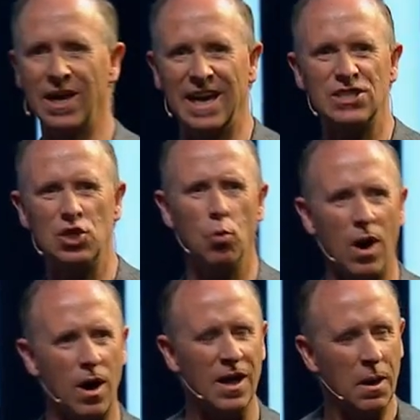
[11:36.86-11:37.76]
is you
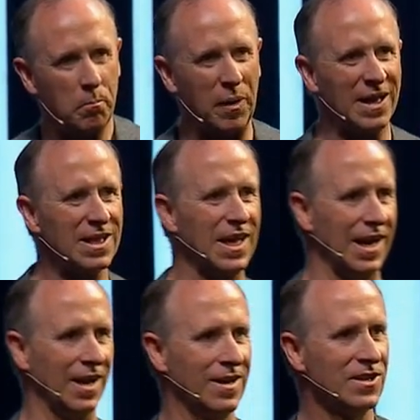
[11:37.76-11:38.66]
are
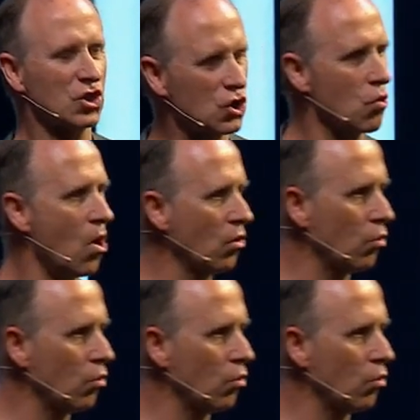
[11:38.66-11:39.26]
building strong